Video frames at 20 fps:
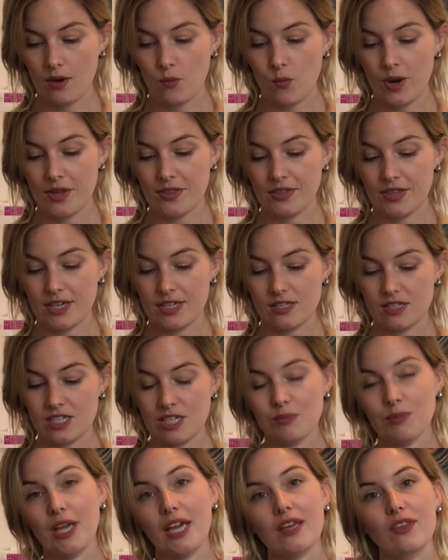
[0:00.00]
when they
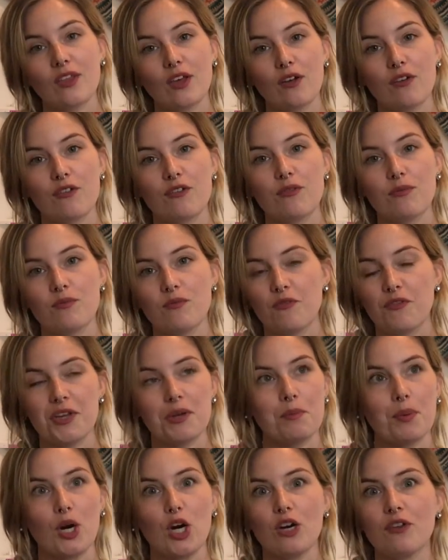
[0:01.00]
seem like they'll
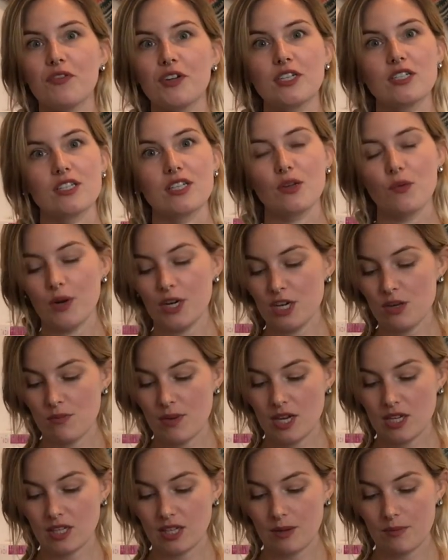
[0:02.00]
fit perfectly when you
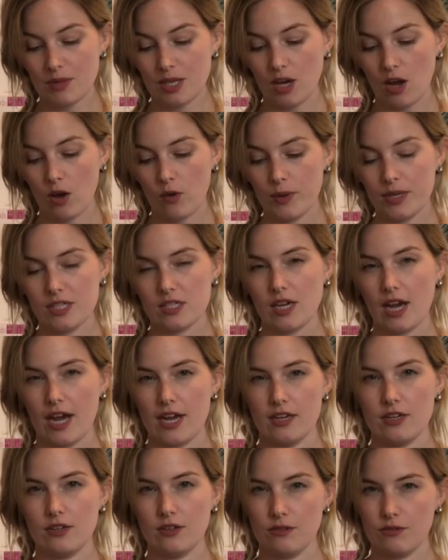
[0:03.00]
make them, they always
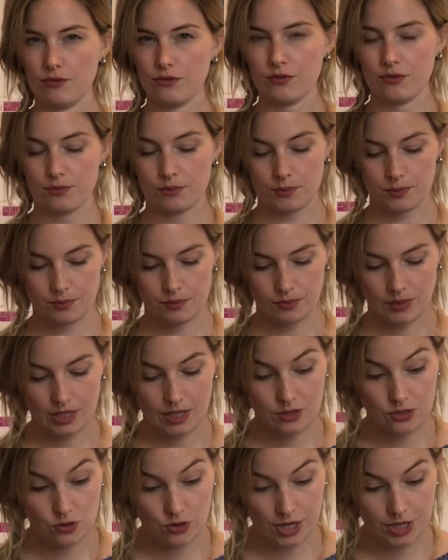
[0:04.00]
kind of
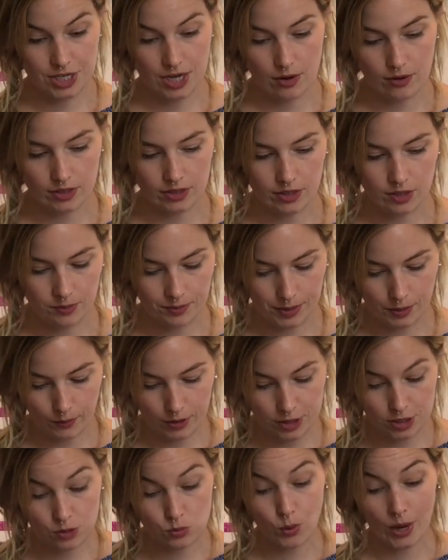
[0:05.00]
stretch out a little bit,
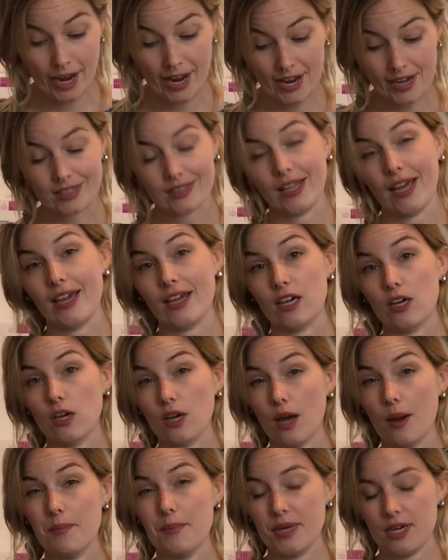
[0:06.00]
which is why I like
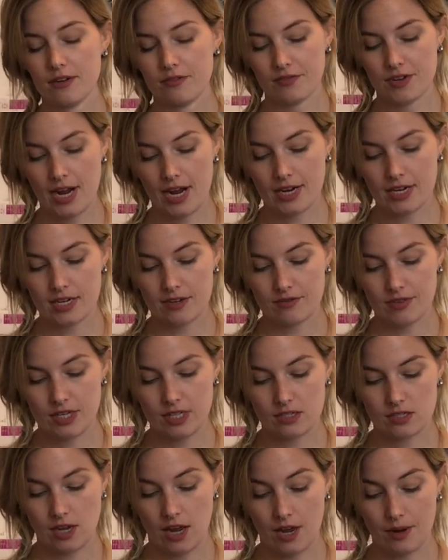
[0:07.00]
a bit of negative
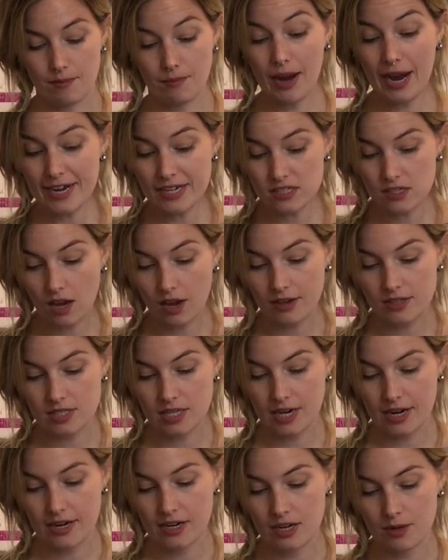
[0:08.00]
ease on my socks
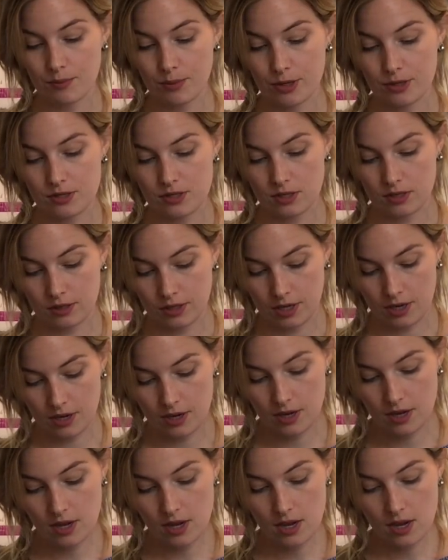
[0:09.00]
that I knit personally
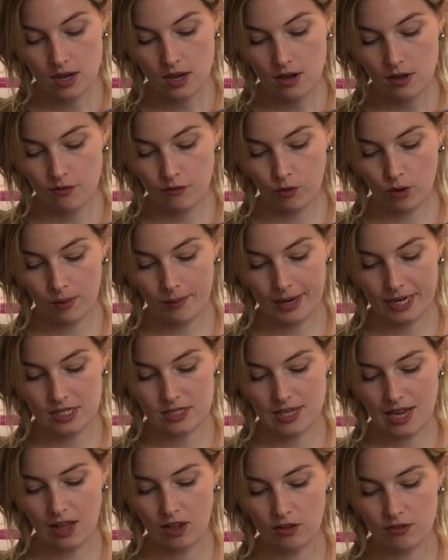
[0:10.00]
for
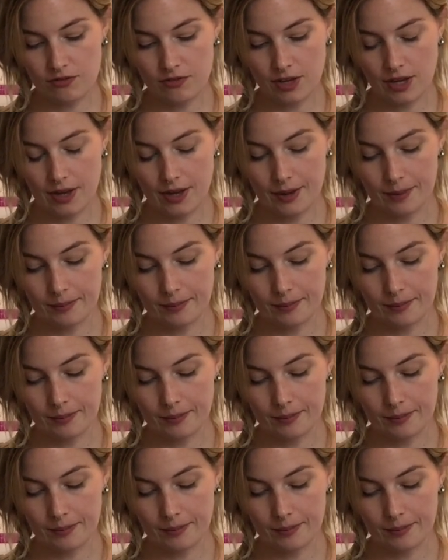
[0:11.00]
myself.